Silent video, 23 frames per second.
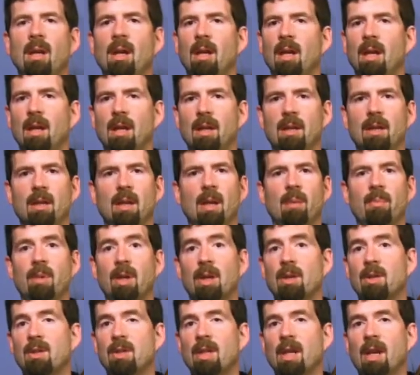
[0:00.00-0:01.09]
and a
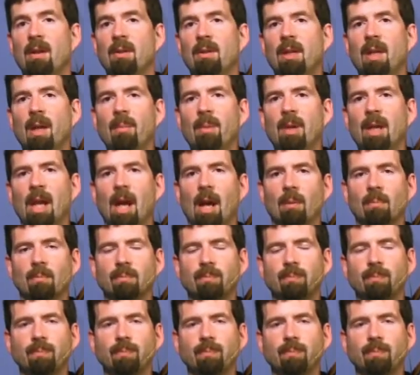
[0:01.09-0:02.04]
bigger sound coming out.